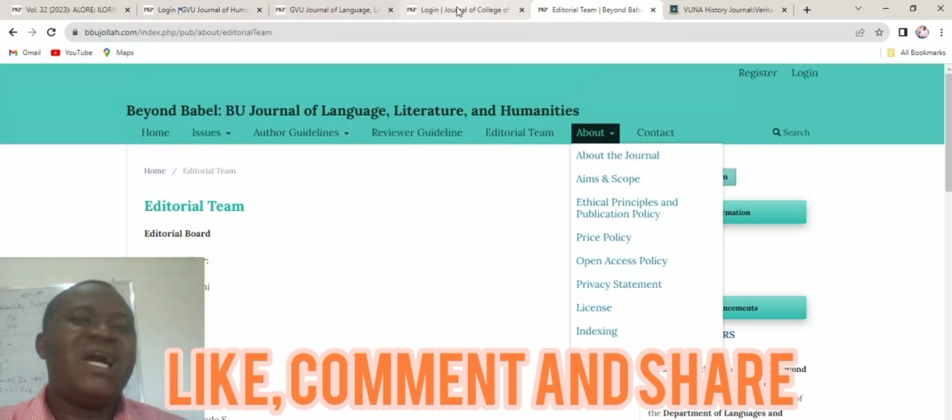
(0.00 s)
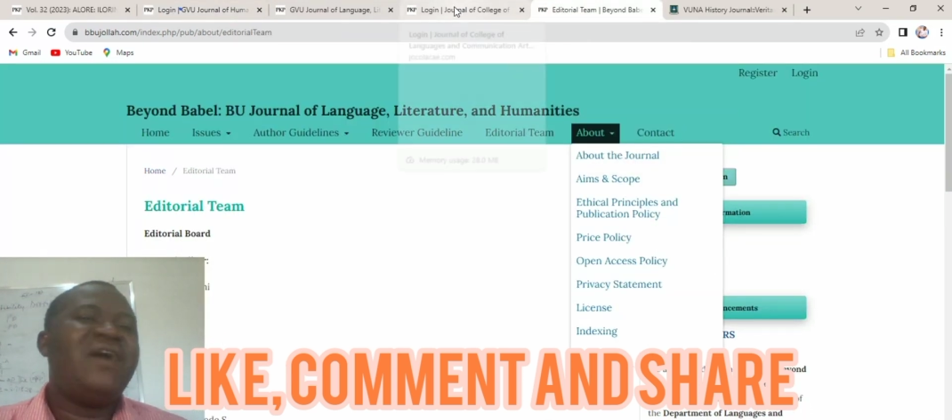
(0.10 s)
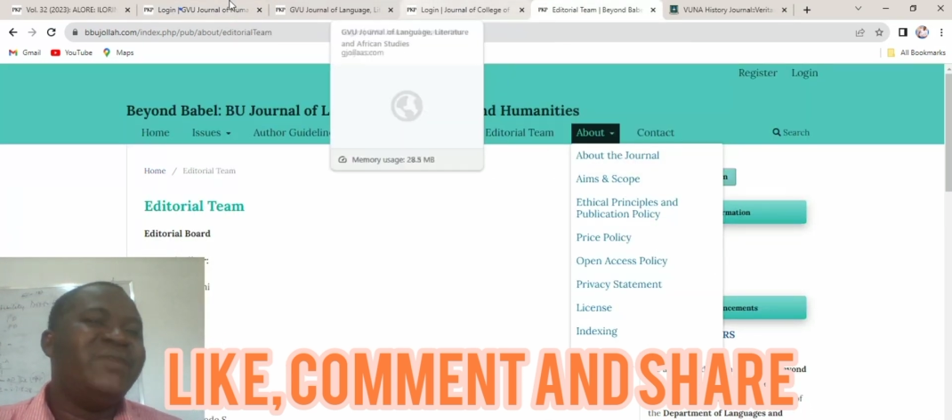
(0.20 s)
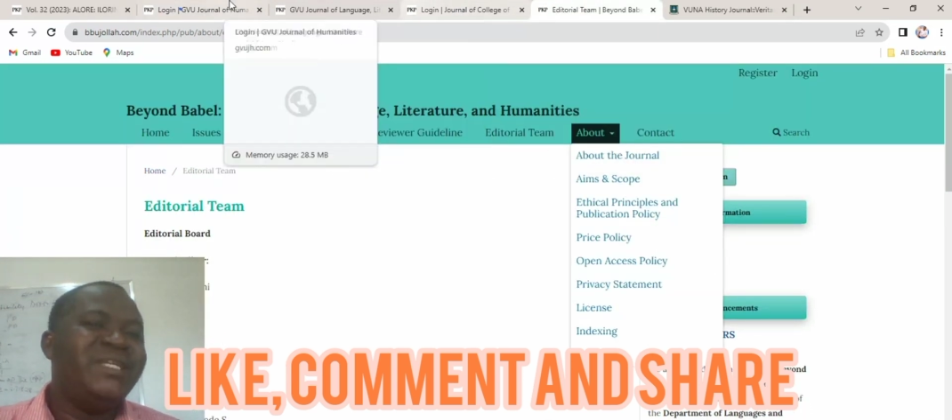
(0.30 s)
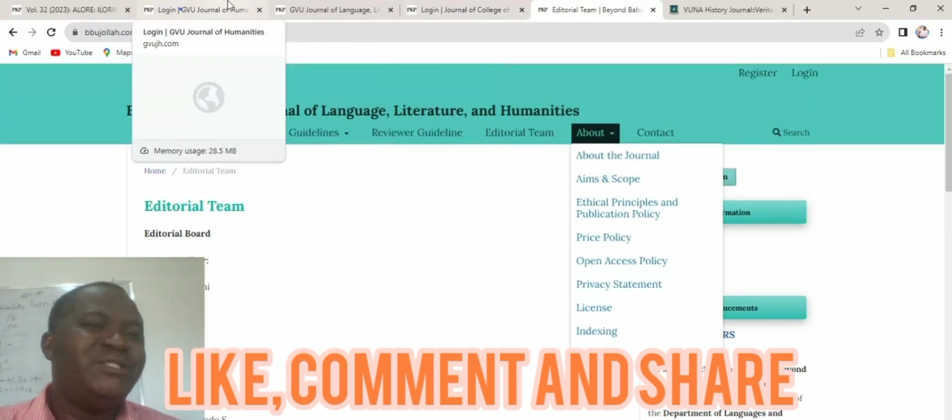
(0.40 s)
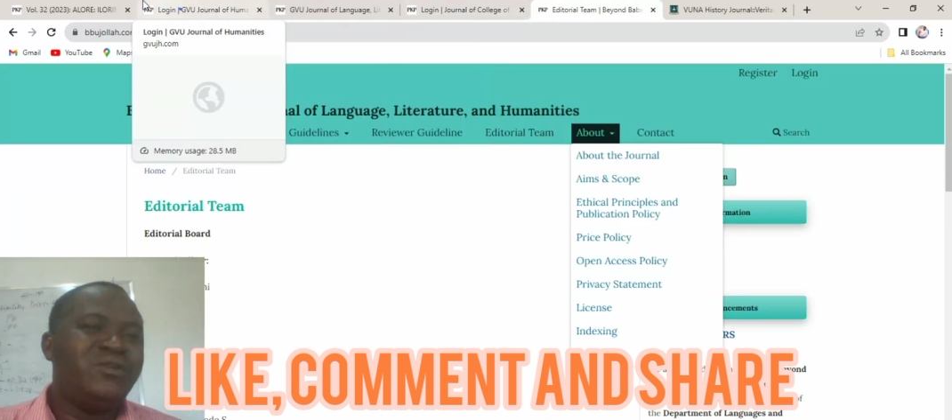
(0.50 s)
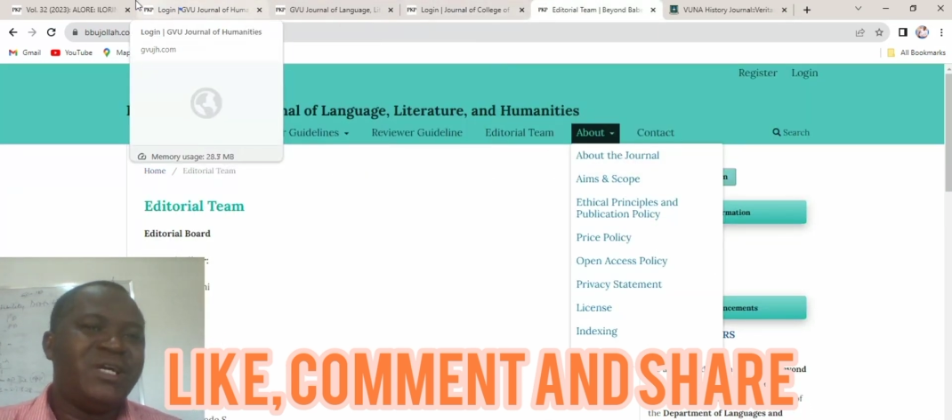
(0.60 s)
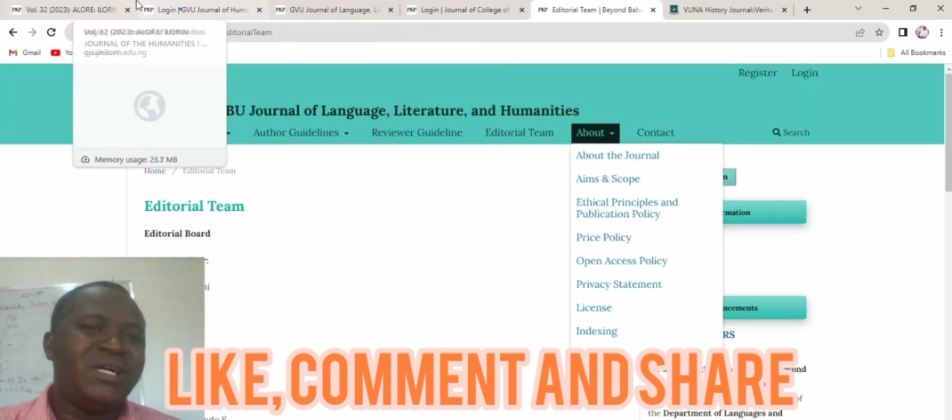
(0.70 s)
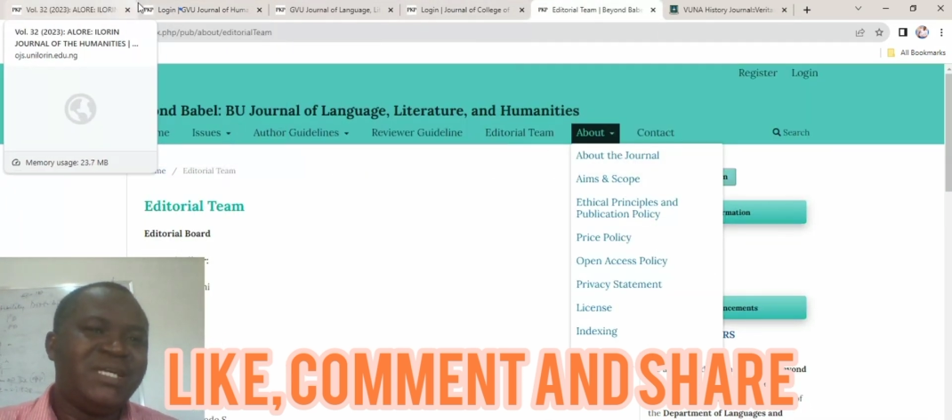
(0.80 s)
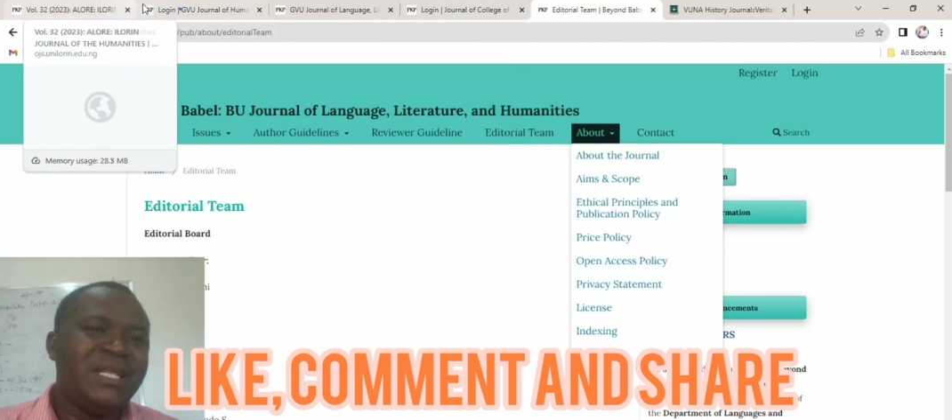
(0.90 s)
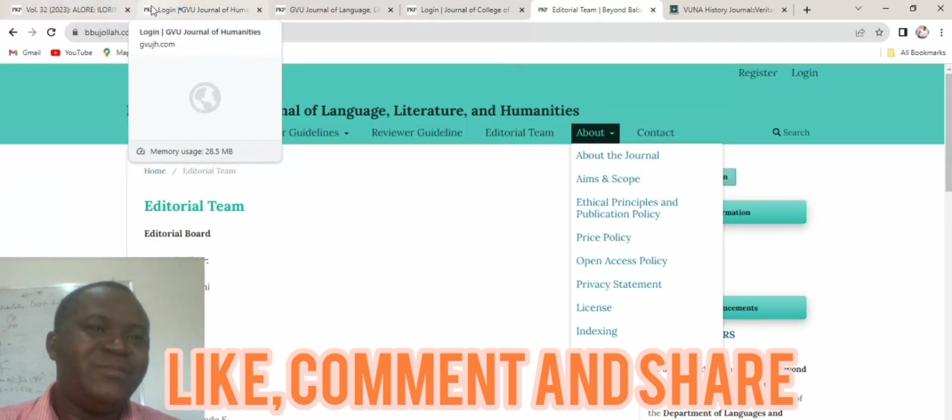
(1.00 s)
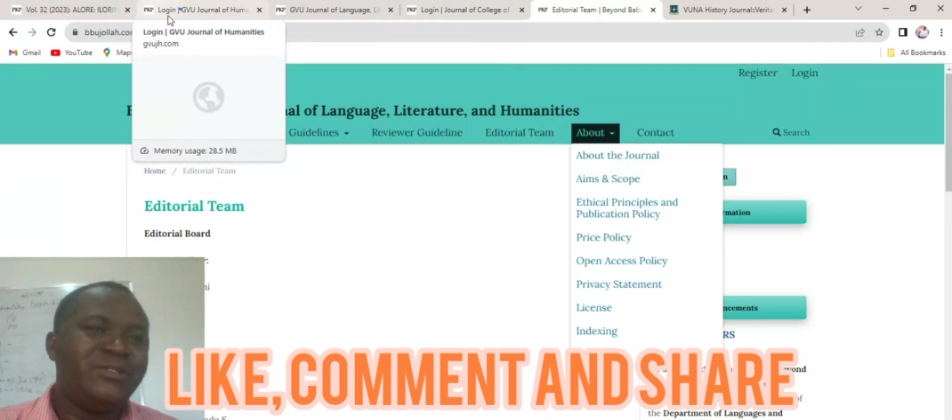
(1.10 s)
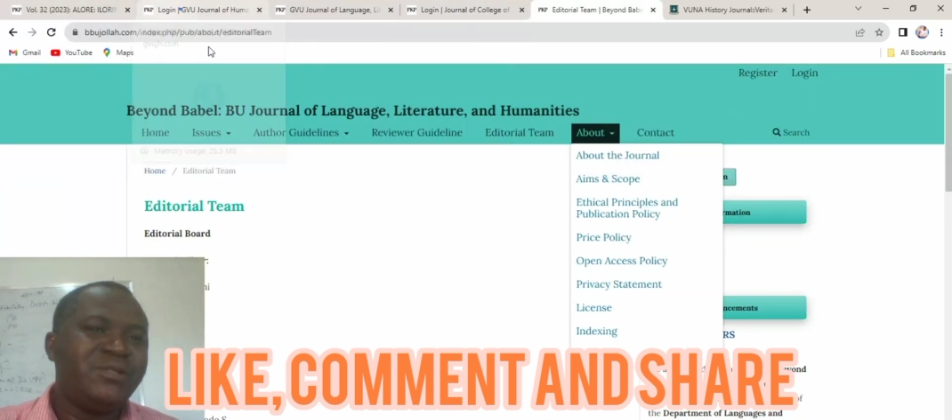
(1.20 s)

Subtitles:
have many journals here.